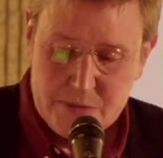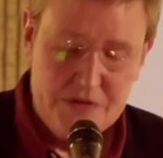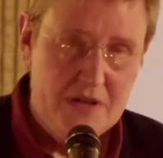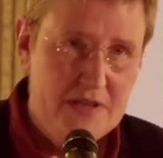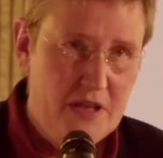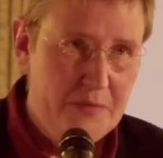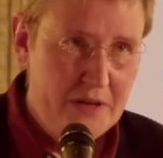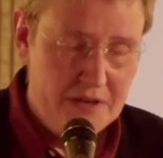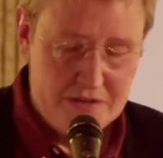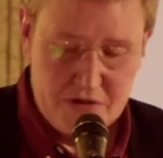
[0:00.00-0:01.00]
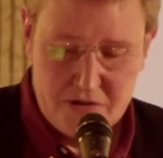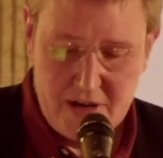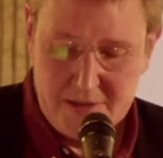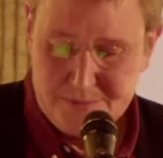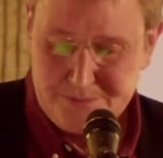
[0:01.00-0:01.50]
he was going to tell me not to
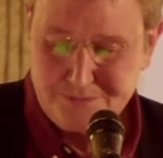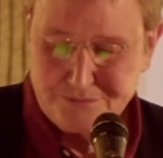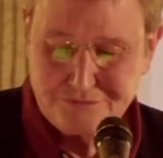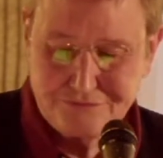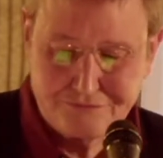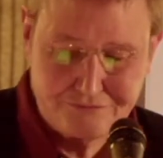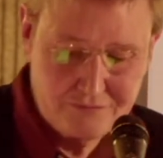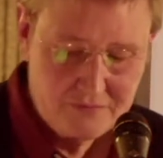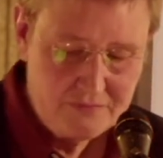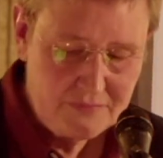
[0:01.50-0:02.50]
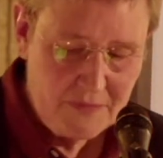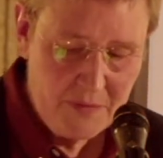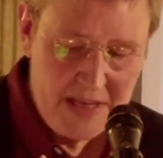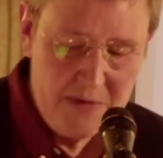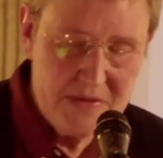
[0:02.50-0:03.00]
cry.
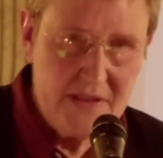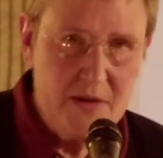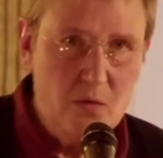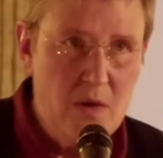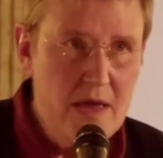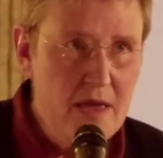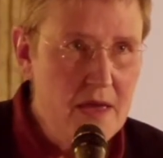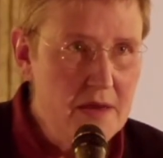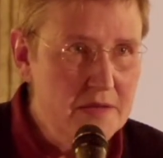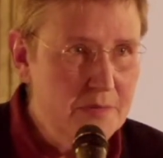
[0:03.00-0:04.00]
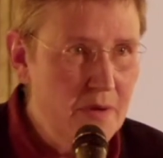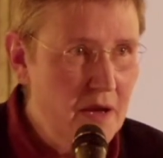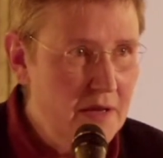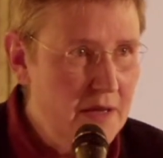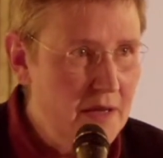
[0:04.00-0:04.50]
But he was like, wait,
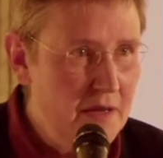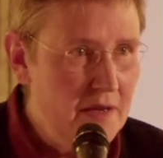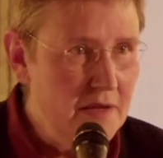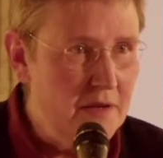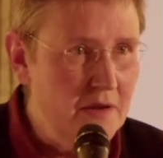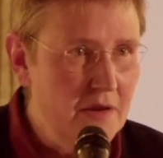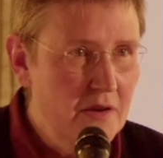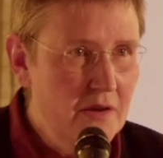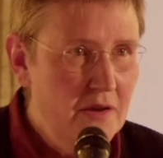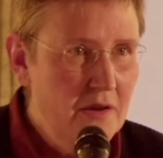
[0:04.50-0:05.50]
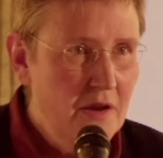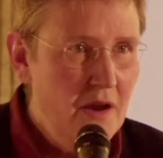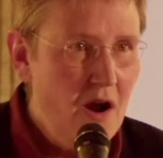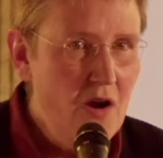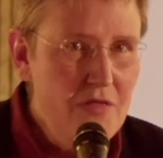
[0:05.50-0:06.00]
pumpkin,
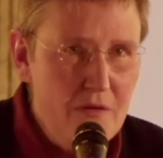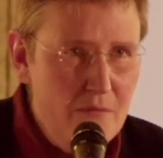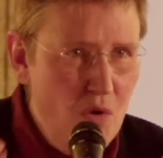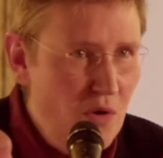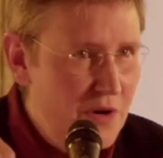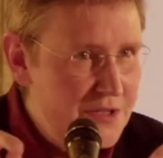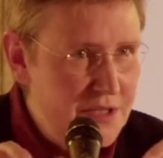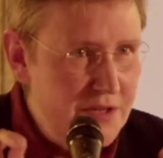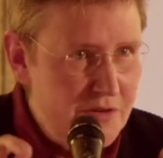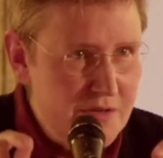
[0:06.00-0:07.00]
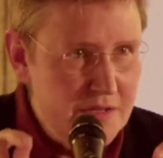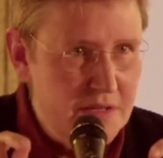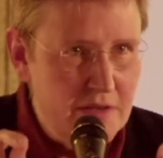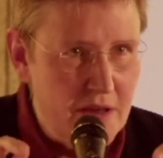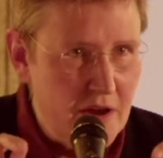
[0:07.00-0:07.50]
are there more tears
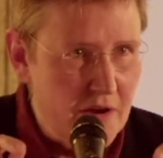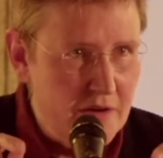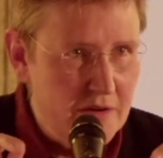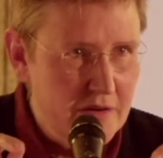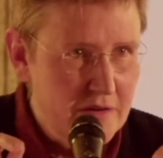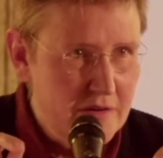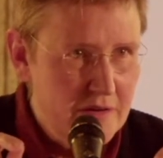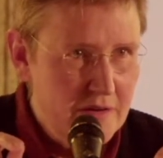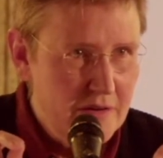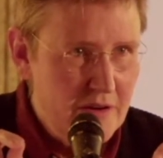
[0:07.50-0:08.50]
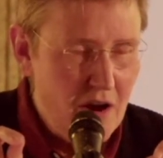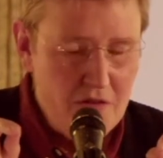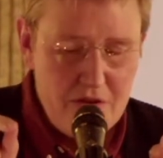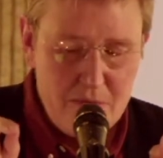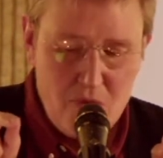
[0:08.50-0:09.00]
in there? Are
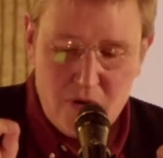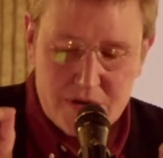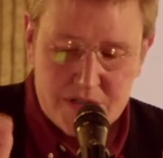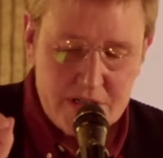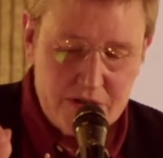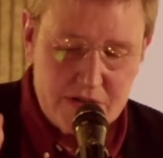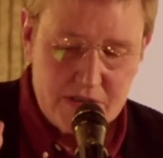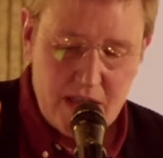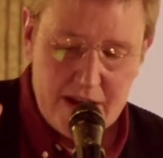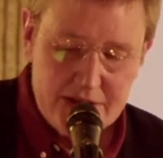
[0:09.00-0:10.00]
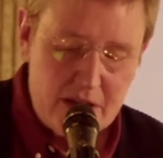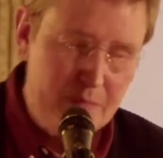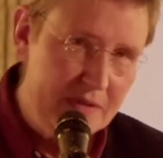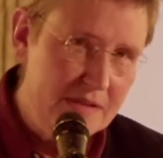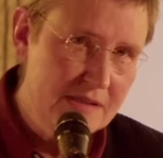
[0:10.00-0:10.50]
there more tears lined
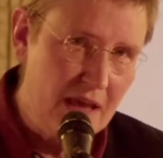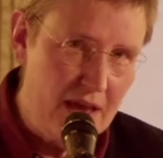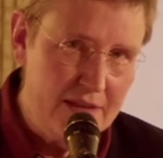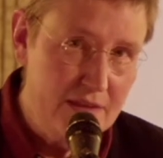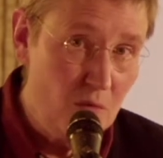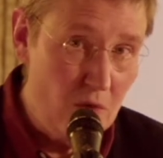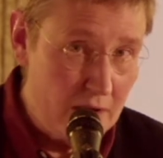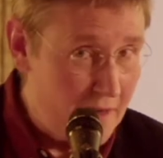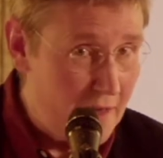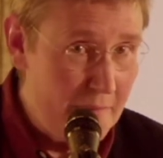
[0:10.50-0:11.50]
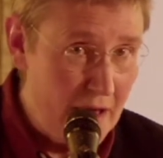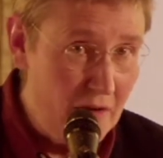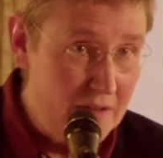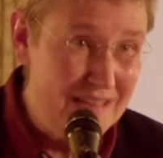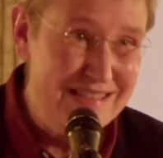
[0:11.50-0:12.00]
up inside that want to come
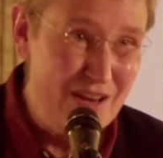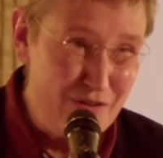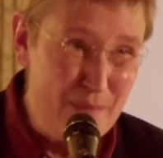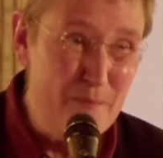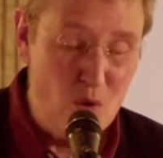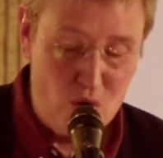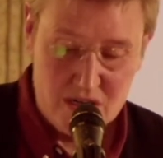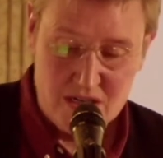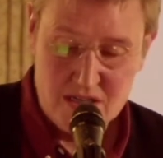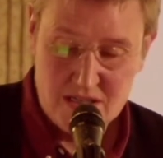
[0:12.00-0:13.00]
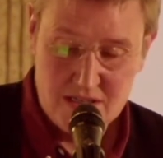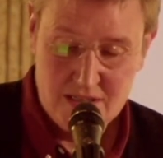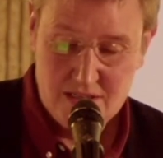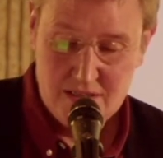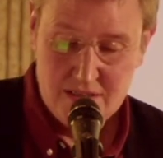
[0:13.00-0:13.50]
out? Because they're important.
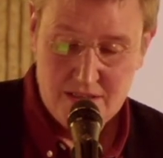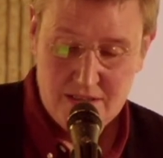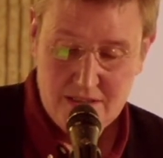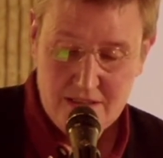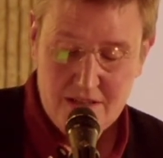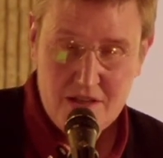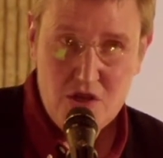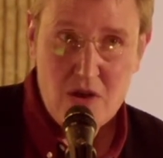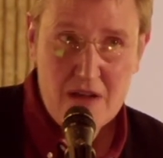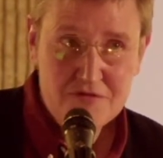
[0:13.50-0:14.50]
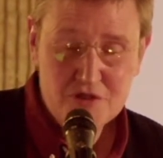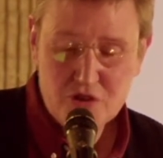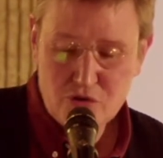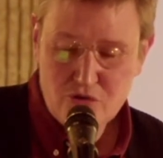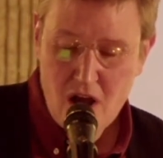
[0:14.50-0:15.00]
You have to
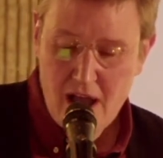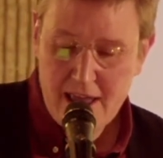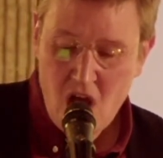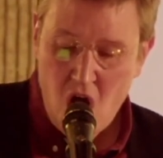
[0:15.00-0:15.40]
cry